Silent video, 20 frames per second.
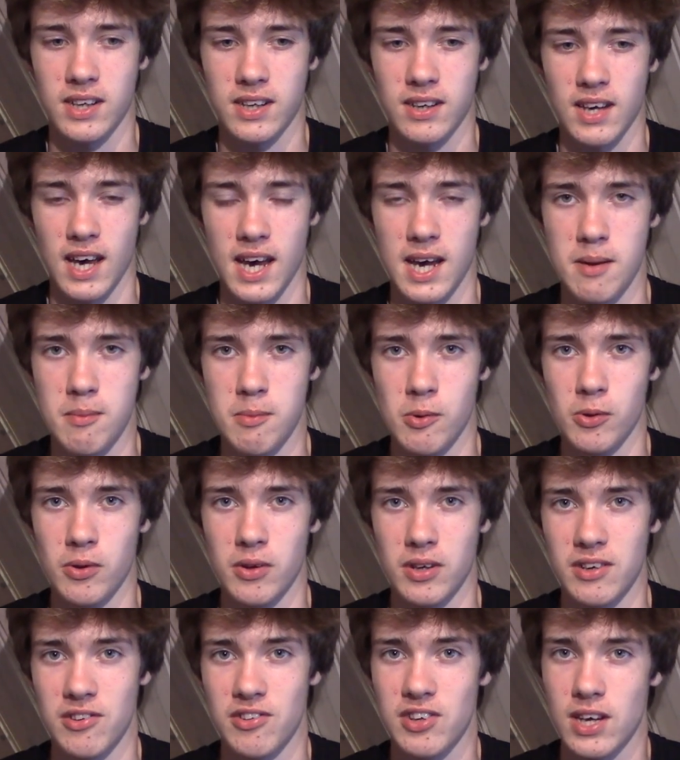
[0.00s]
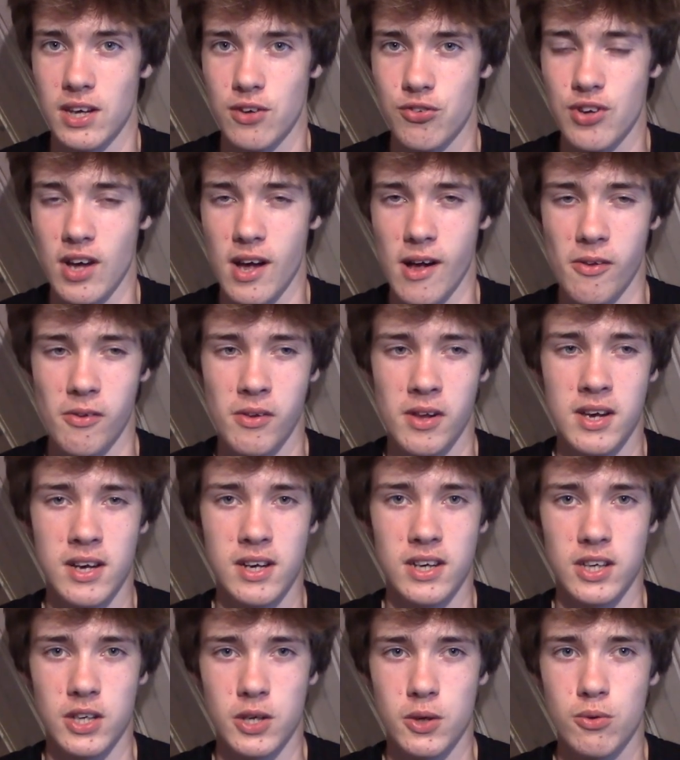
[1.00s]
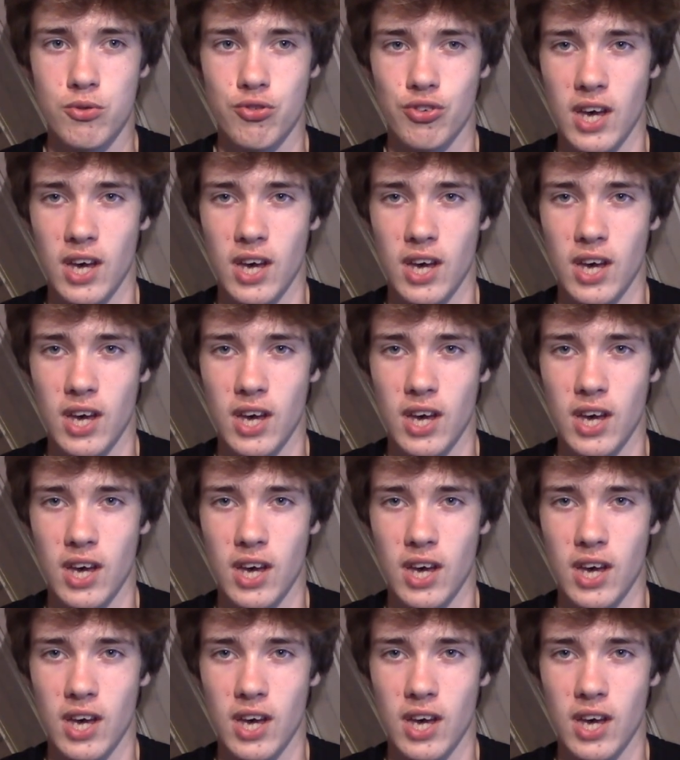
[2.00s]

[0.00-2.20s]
cable and DSL, use